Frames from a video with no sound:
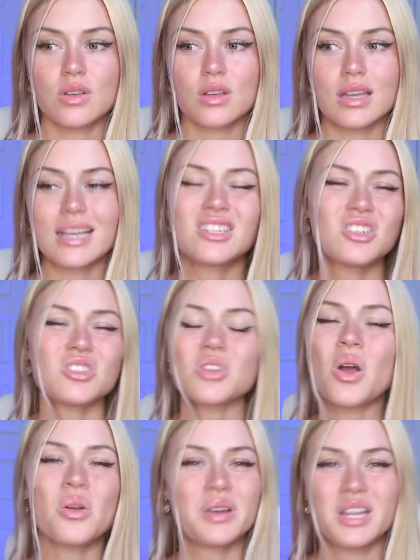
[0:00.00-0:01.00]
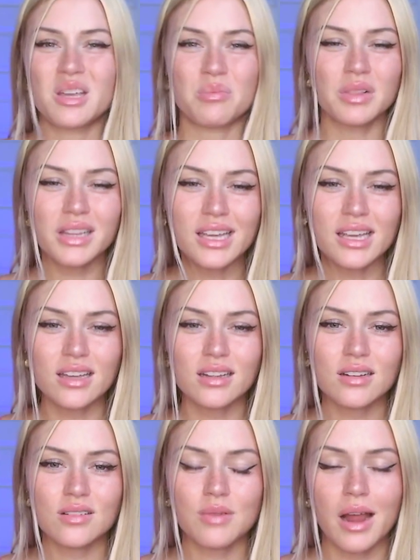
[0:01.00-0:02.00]
it's just already complete,
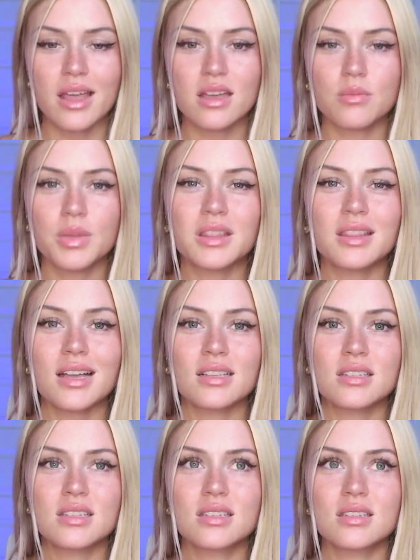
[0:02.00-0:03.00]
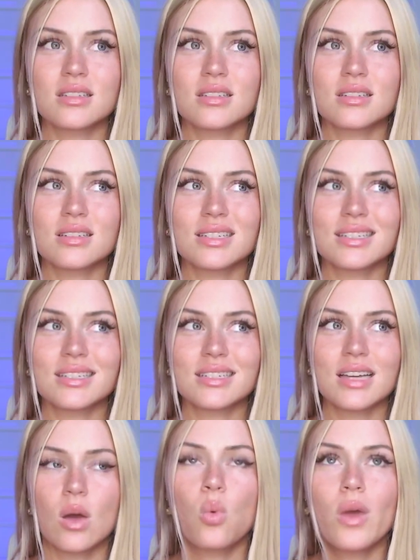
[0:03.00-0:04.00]
right? But that's
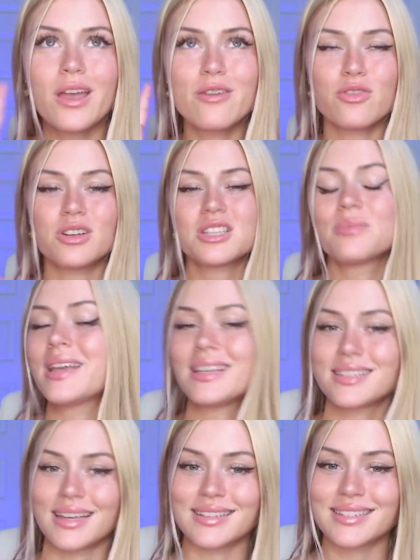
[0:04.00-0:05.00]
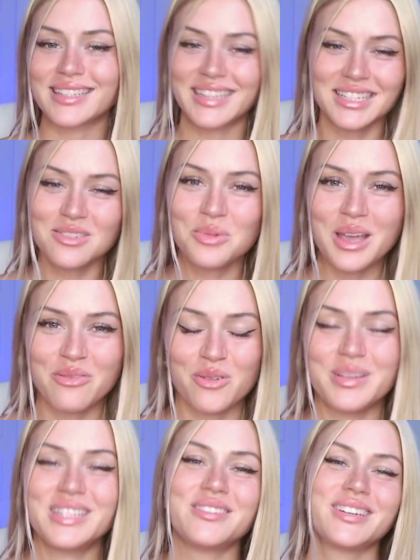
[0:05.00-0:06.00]
a way for it to make sense. Like that's a way for
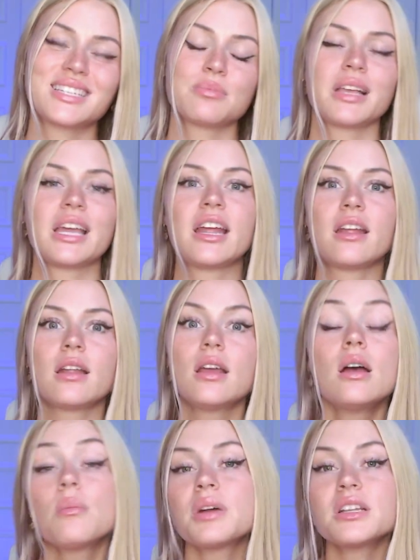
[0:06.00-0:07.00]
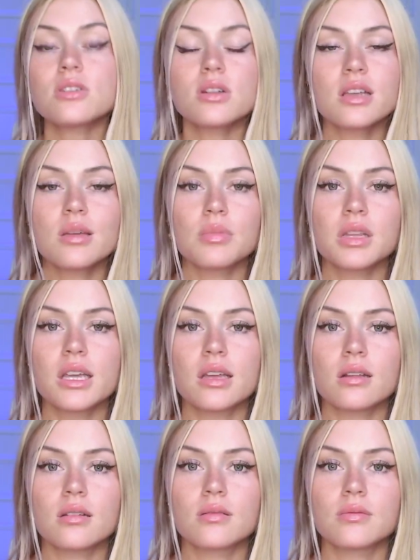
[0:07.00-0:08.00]
me to explain it. But it's already complete.
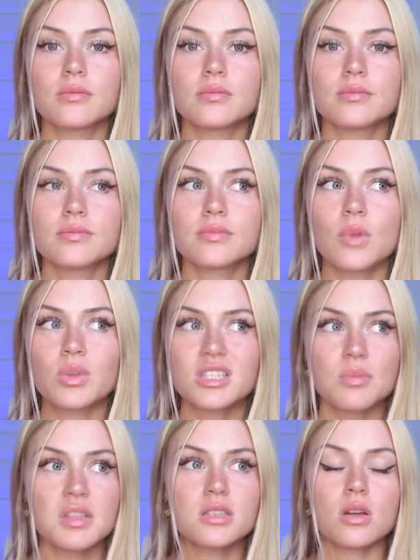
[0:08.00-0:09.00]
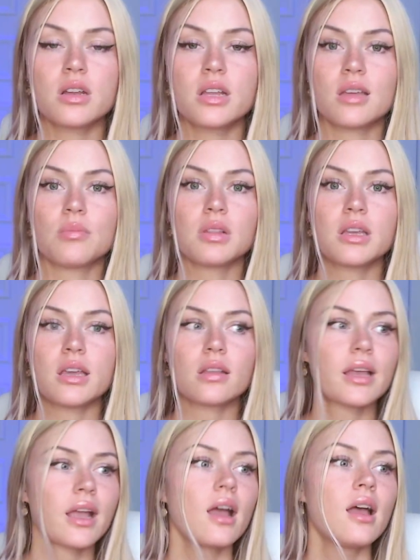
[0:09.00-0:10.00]
When something's already complete,
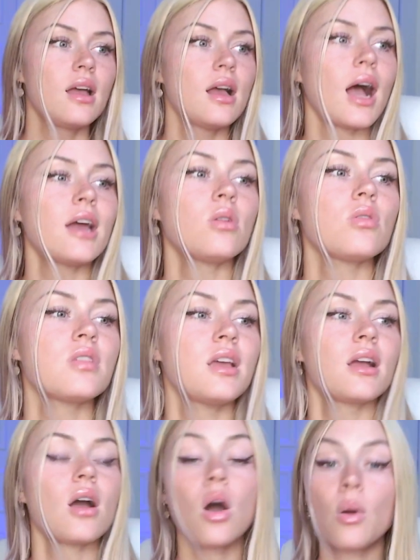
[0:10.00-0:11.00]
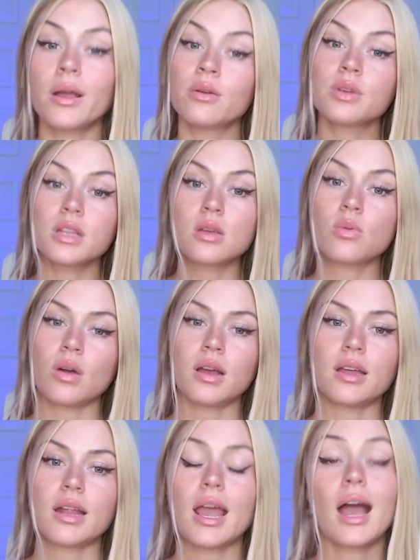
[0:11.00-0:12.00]
like I don't think, oh, I really
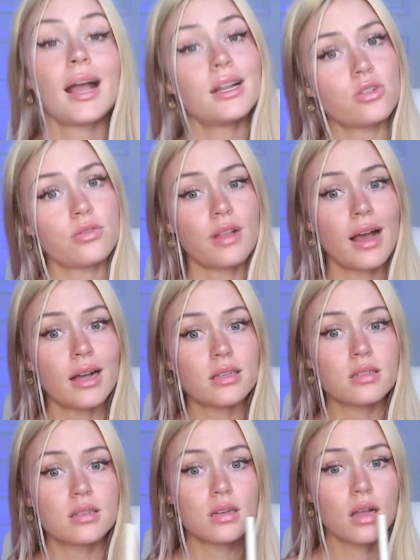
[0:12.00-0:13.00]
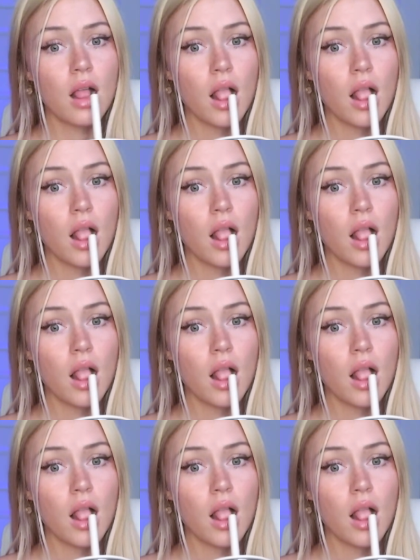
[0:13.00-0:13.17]
want a hydro flask.